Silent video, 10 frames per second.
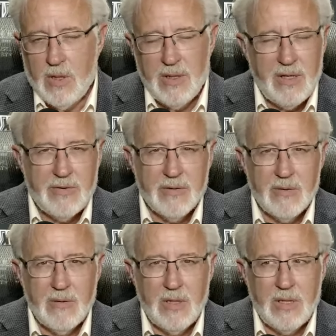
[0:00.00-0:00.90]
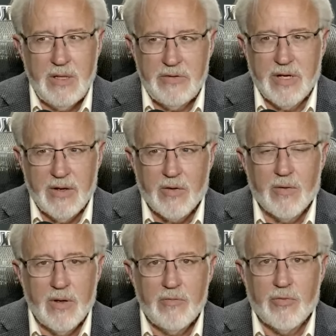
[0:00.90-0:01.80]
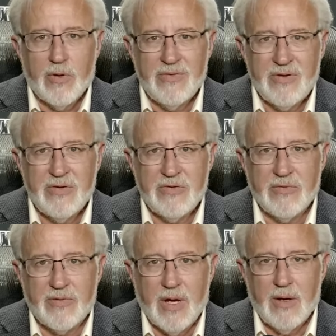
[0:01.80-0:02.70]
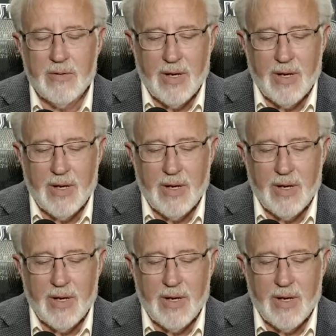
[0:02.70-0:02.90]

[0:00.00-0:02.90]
you need to you need to get her in for intensive care.